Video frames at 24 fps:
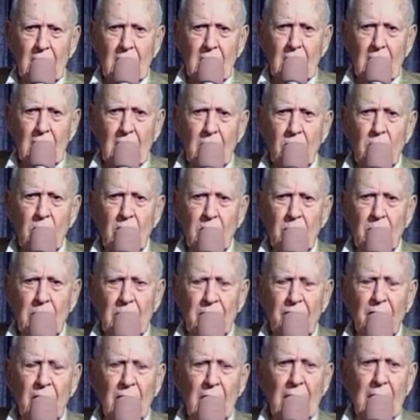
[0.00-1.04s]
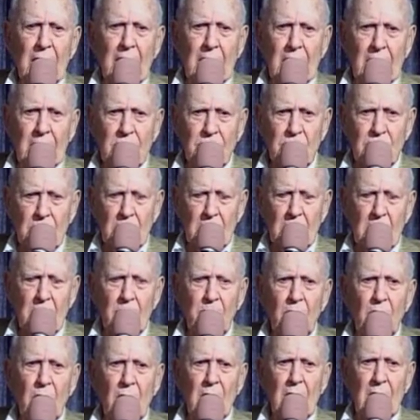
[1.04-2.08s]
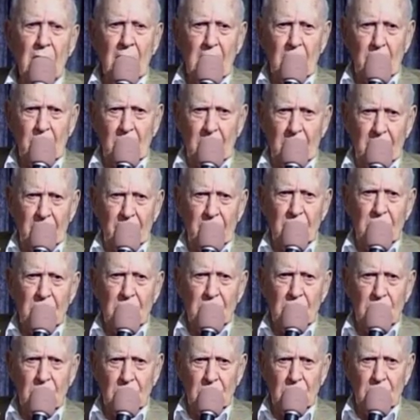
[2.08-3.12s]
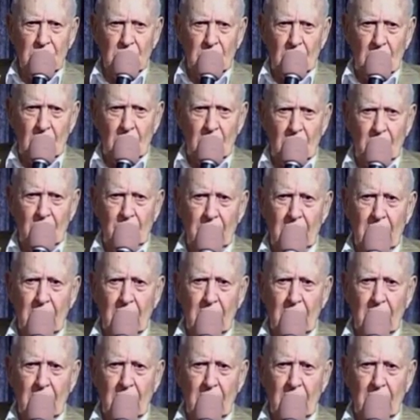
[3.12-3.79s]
it would be financially prohibitive to do so.